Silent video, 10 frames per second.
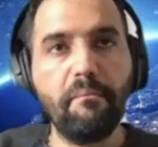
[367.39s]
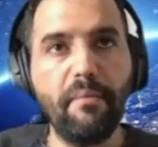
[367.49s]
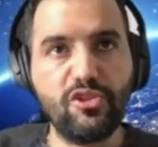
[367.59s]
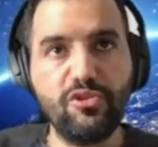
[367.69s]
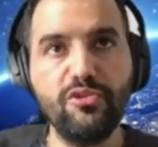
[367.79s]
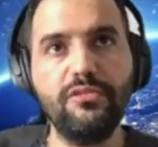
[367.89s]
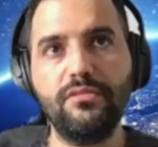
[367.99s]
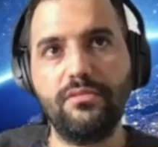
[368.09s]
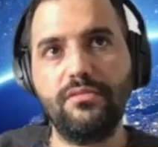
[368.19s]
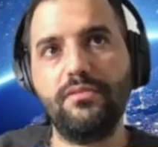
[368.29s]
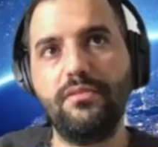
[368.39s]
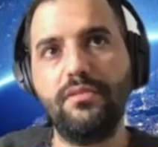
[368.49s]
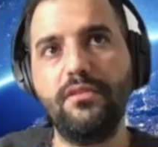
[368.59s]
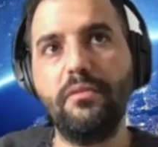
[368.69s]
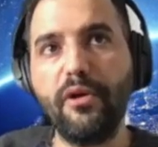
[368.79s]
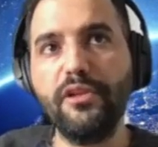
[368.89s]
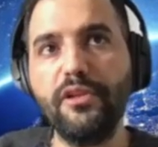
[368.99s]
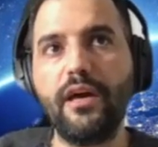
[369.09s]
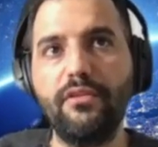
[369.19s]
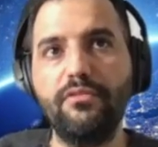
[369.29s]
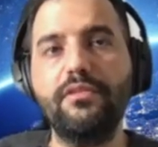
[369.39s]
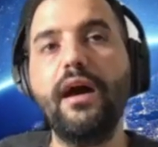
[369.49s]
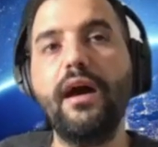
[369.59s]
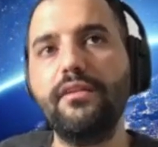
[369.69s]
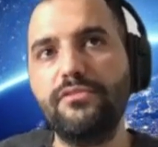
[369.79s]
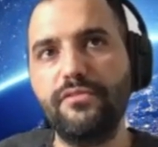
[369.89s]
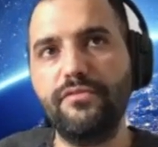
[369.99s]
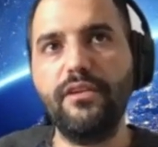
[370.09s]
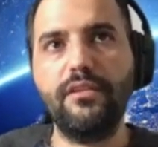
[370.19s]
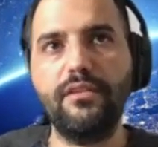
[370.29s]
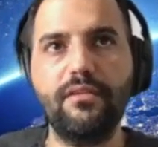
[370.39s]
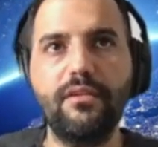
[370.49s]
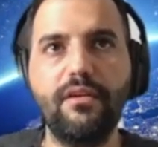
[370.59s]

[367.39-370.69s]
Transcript: But should the Polisario not intervene,